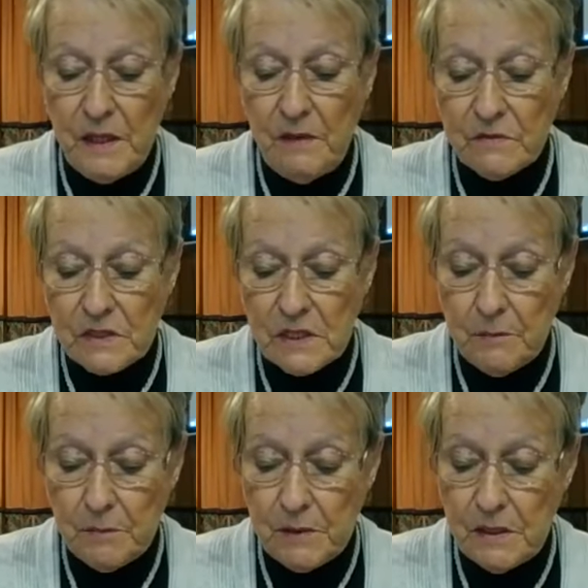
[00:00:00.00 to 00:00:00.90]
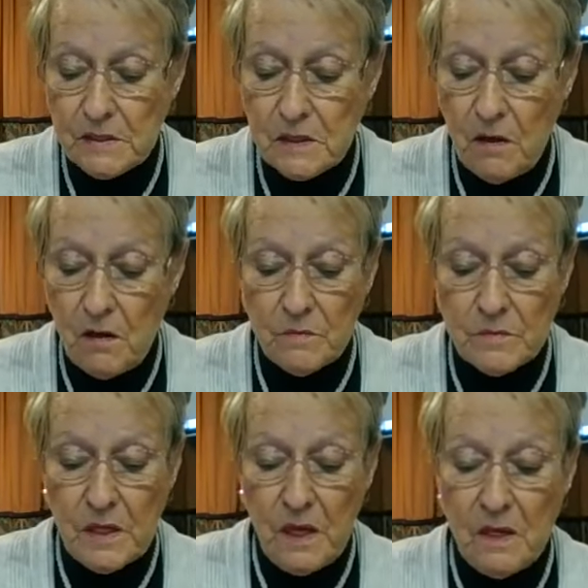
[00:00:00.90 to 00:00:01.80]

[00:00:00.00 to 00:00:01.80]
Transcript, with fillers: even slept in his arms.